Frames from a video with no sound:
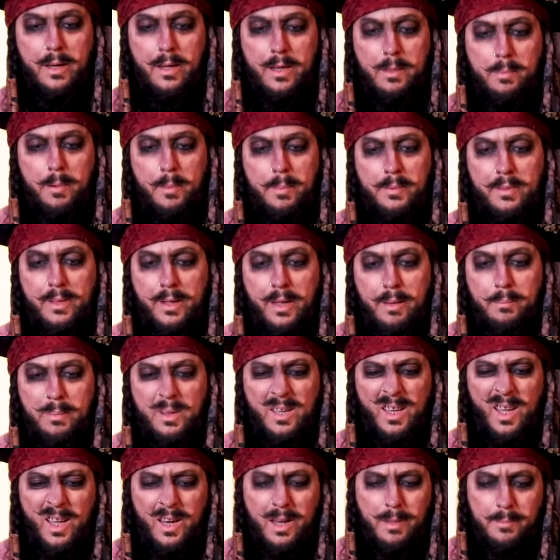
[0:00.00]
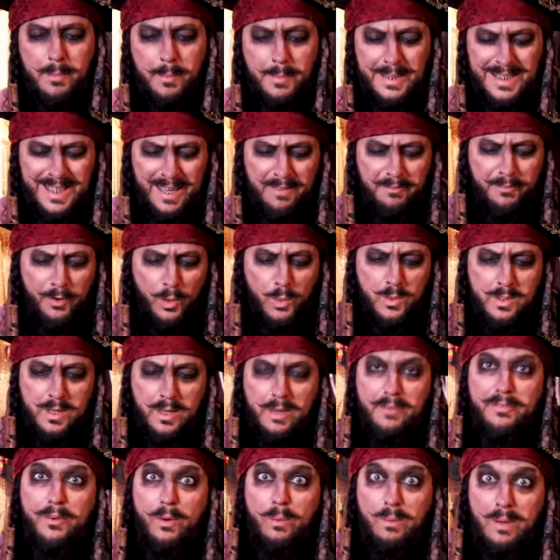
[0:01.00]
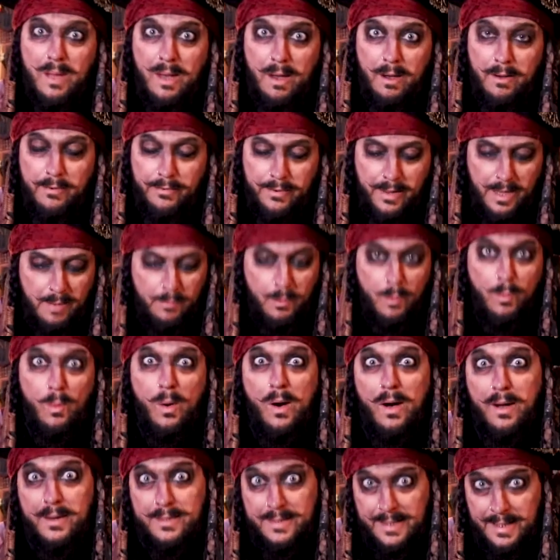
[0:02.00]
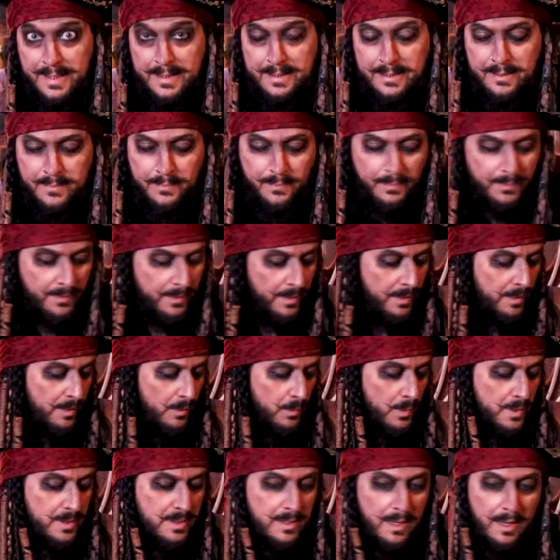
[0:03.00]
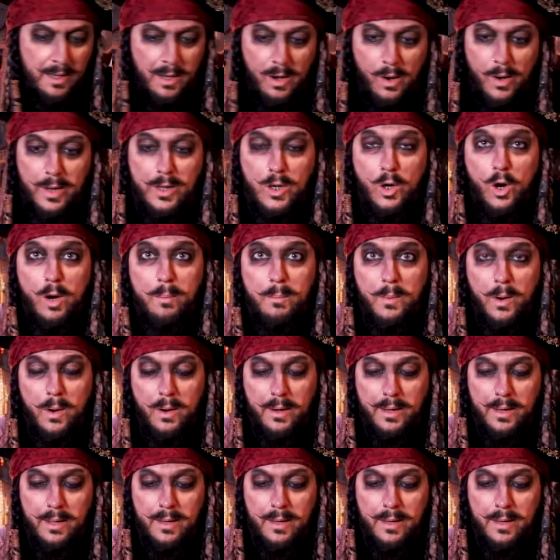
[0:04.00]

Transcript: you're probably thinking, but yeah, no, but my tin foil's going to fall off. Yeah, well, what I did was uh, I got my,